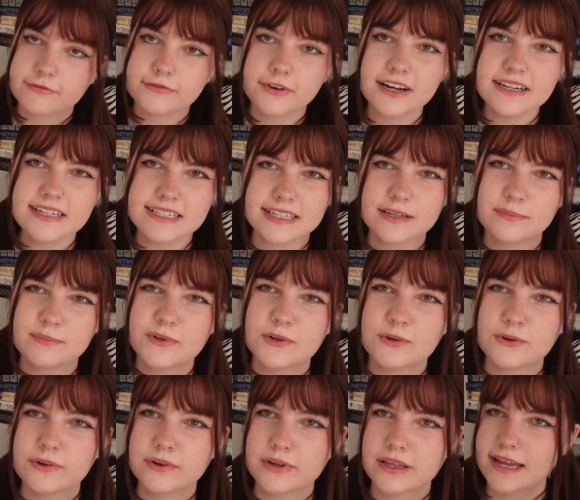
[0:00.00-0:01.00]
very
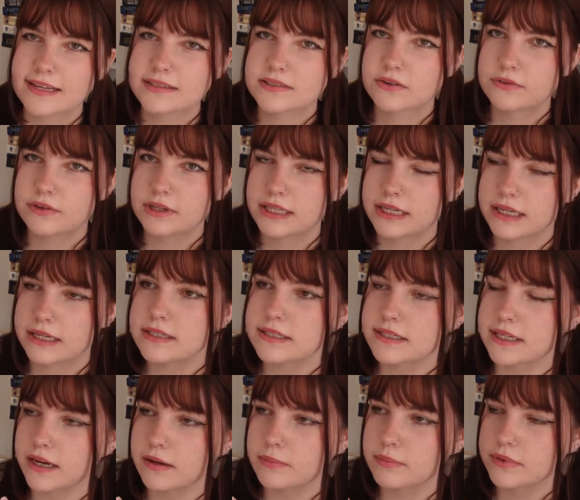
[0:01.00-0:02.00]
simple. It's not really in
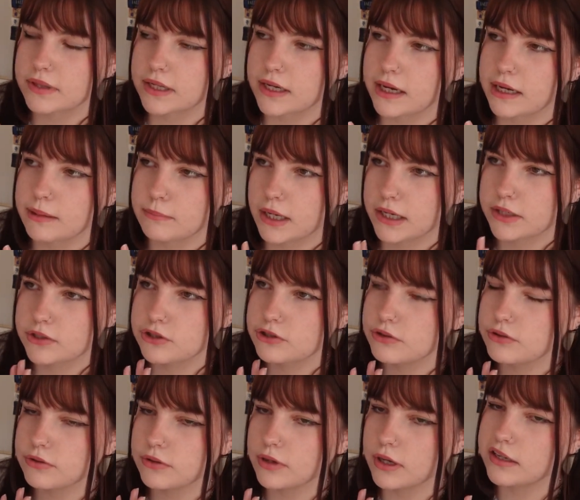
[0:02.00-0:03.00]
depth. I might
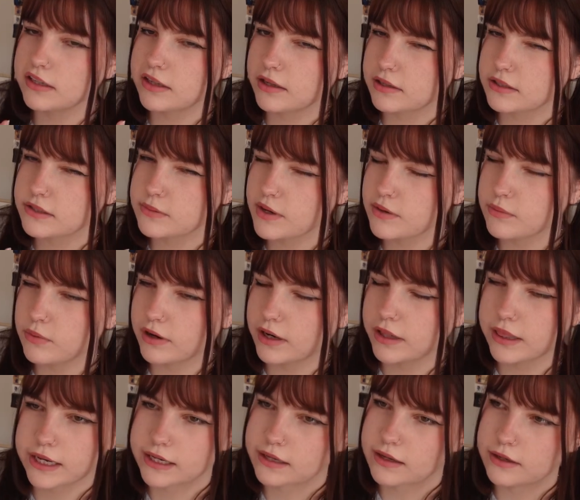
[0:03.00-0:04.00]
do another spread where I
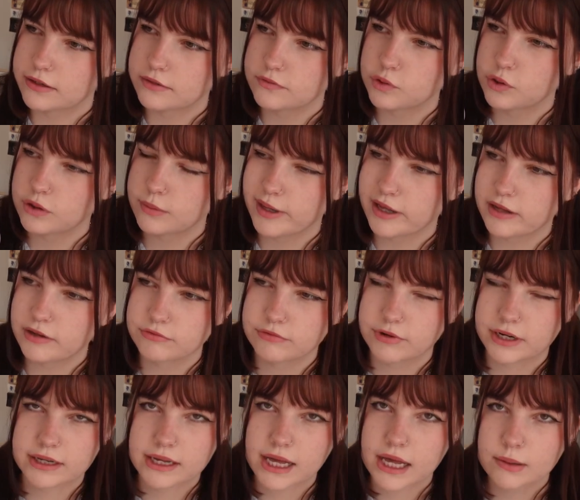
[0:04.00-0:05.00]
like kind of talk about a
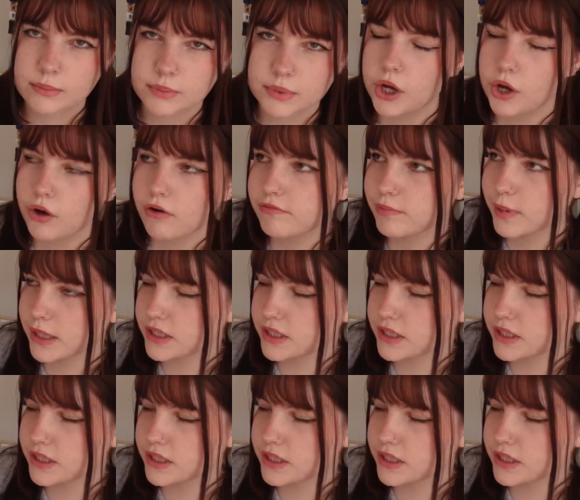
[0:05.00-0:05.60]
recap of my